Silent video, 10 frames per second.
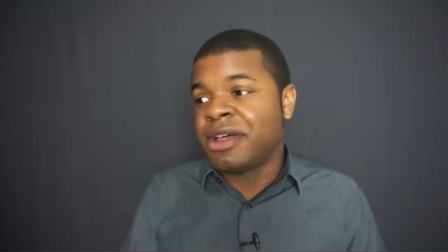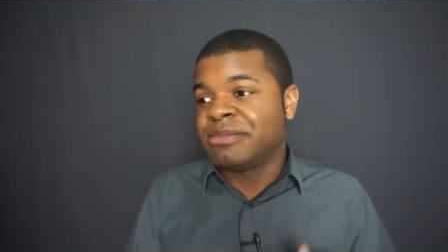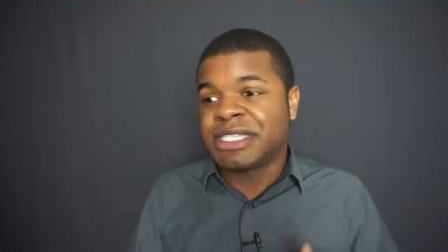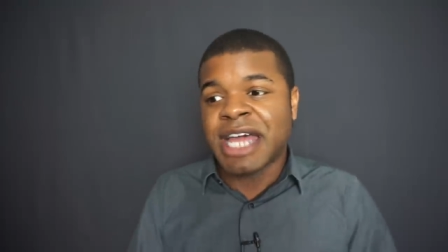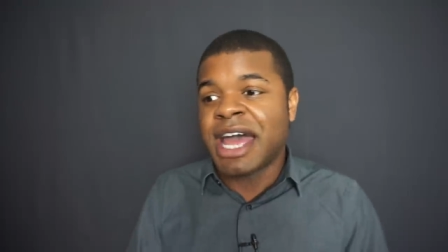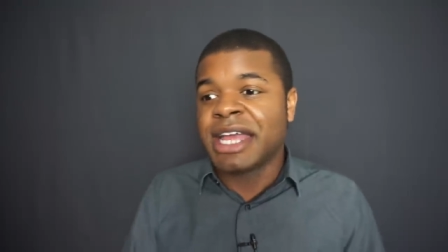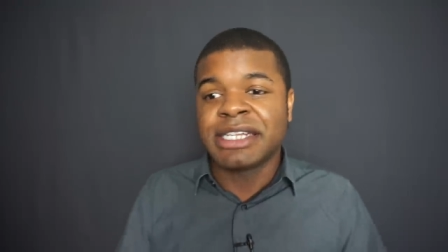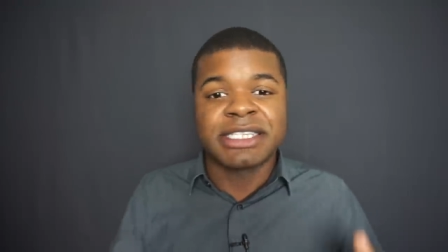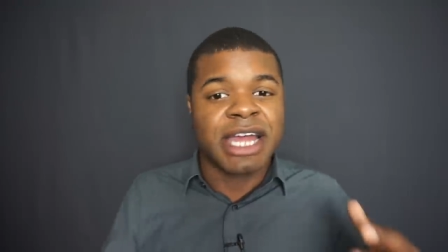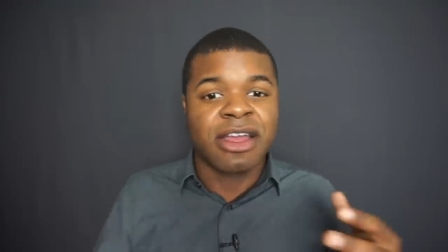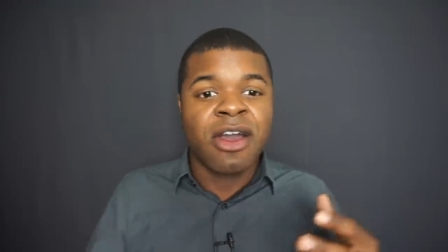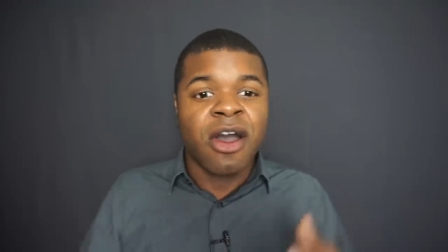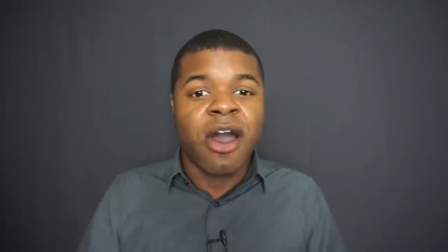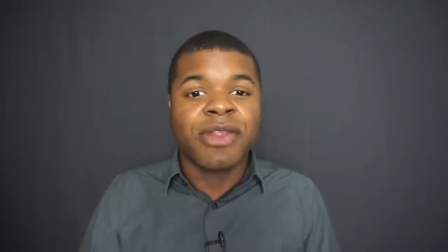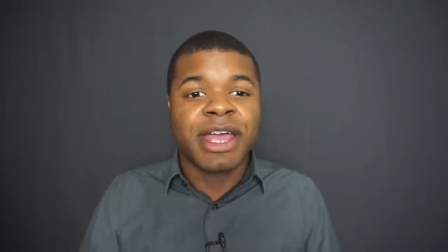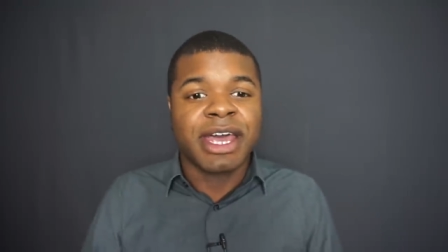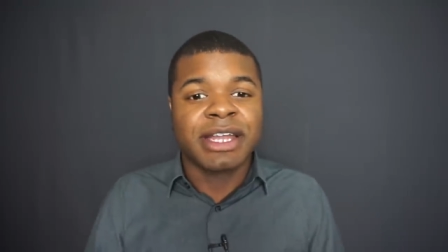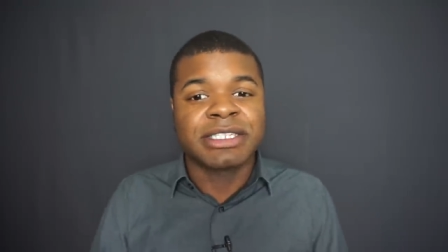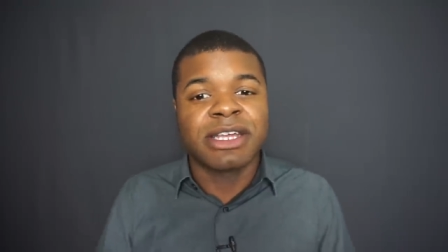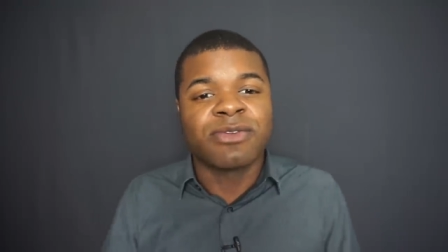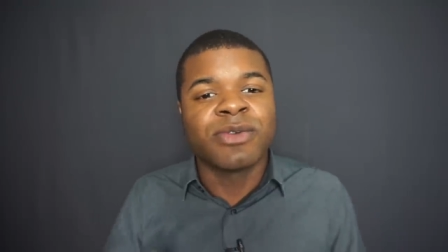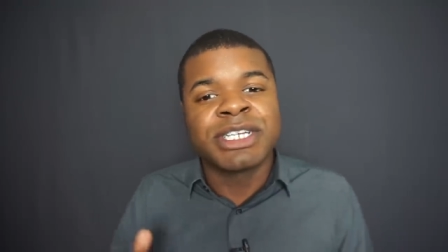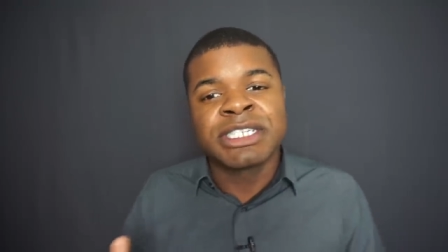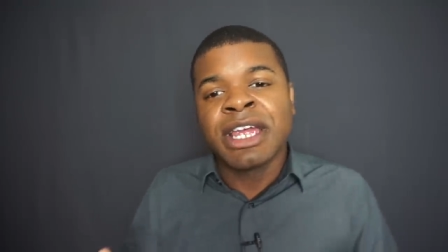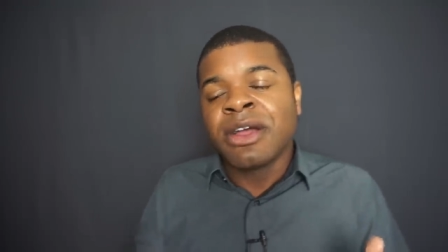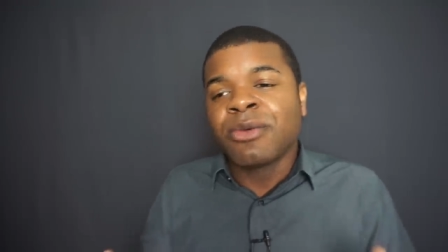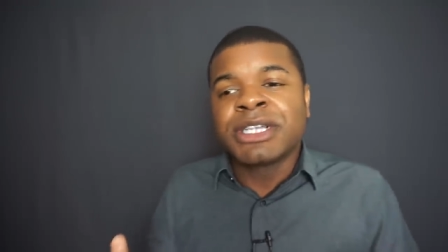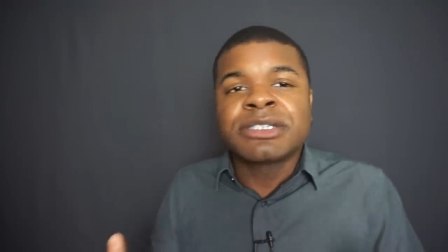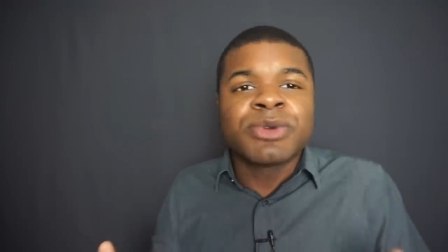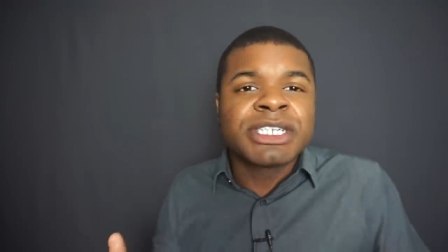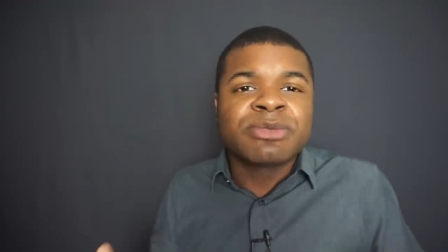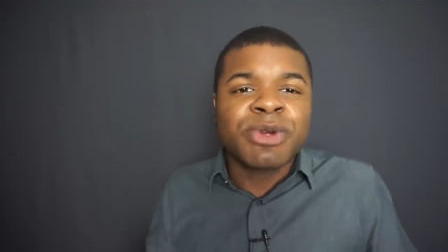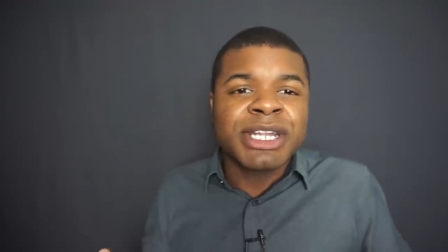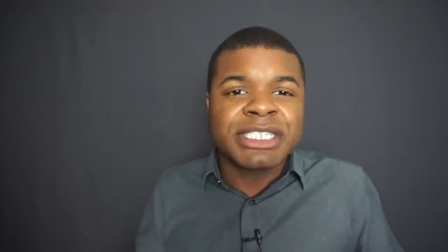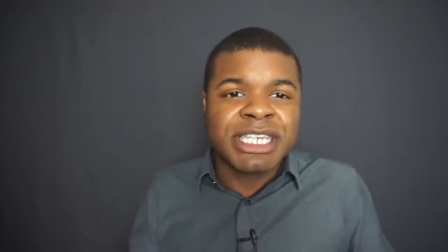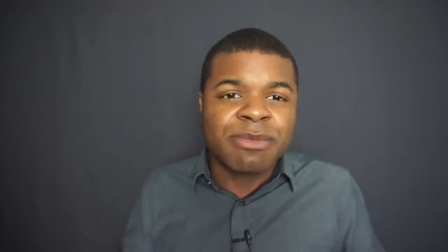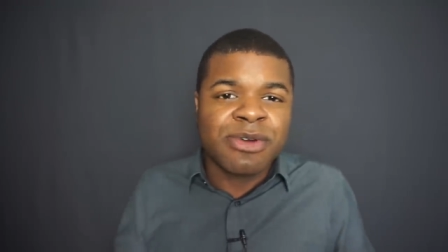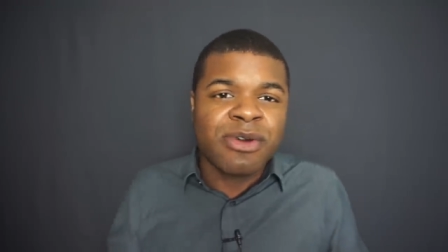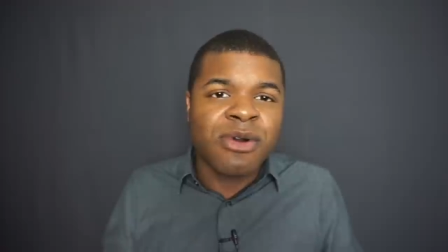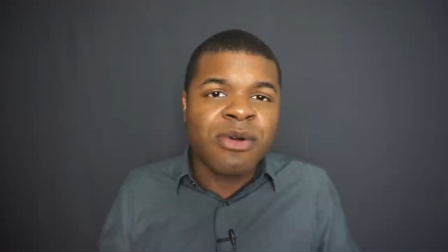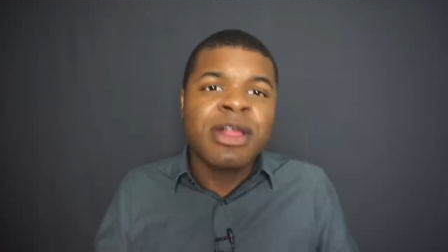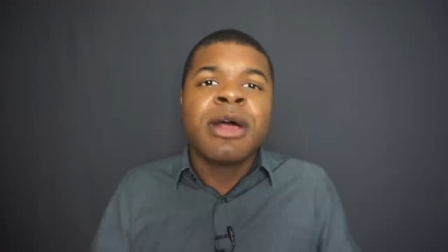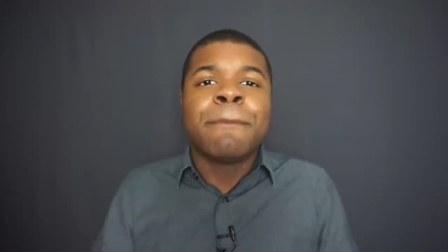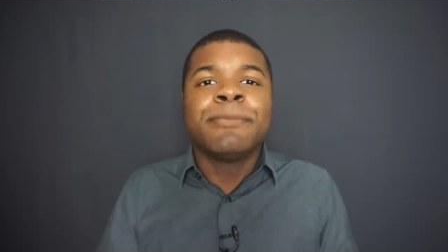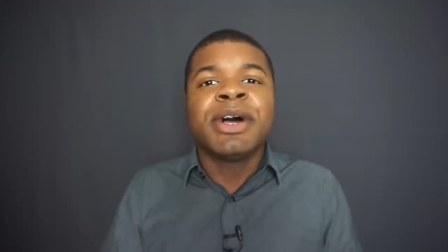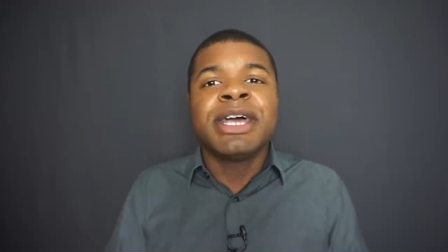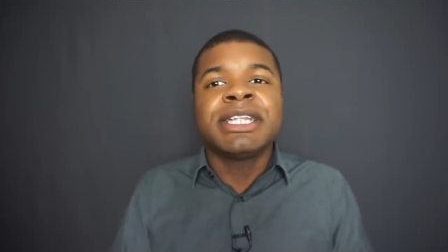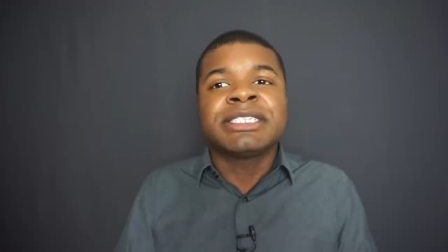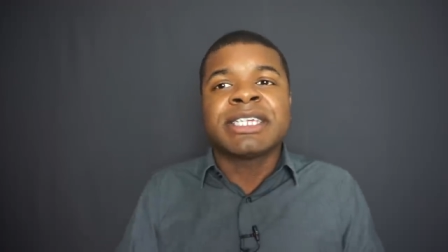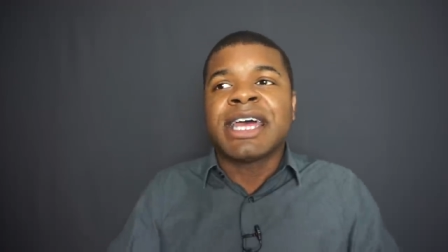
um, signs, like all that kind of stuff, which which which is pretty typical, but